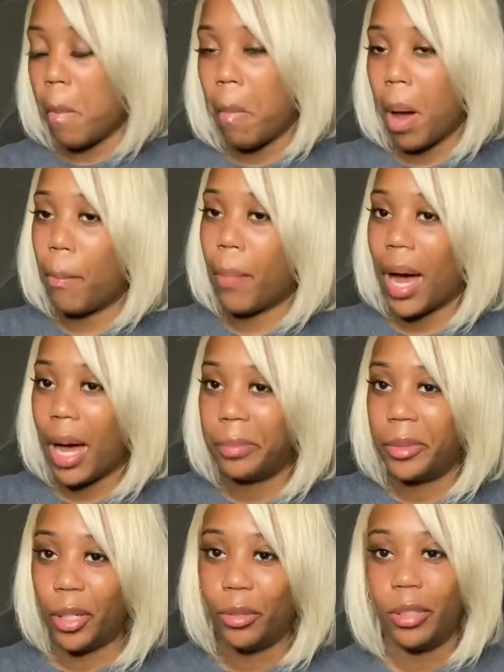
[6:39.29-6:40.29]
my
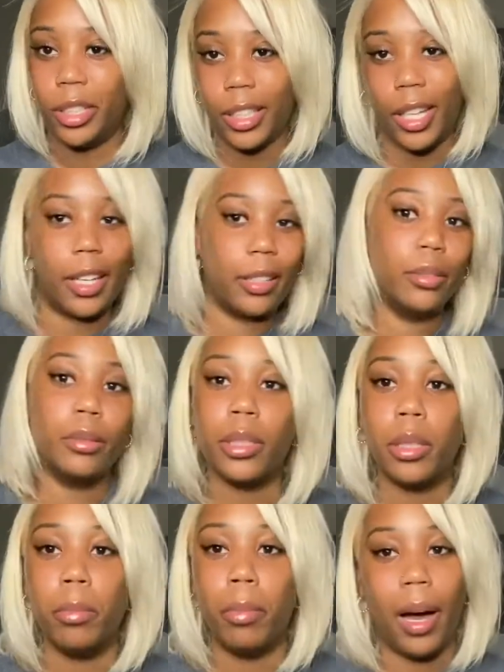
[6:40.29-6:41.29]
bob don't look like a
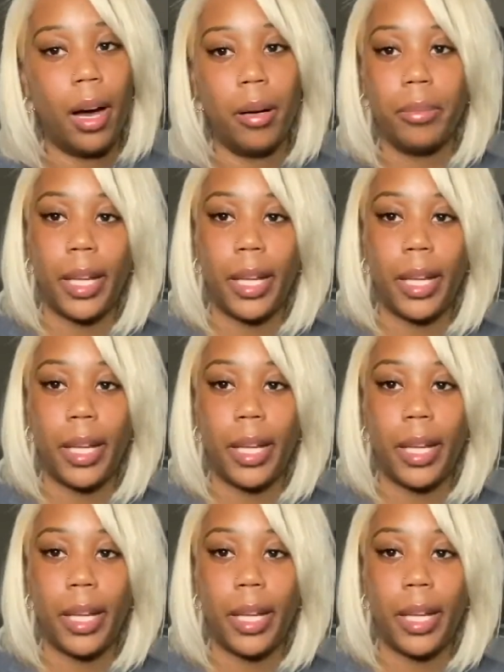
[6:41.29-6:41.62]
real bob.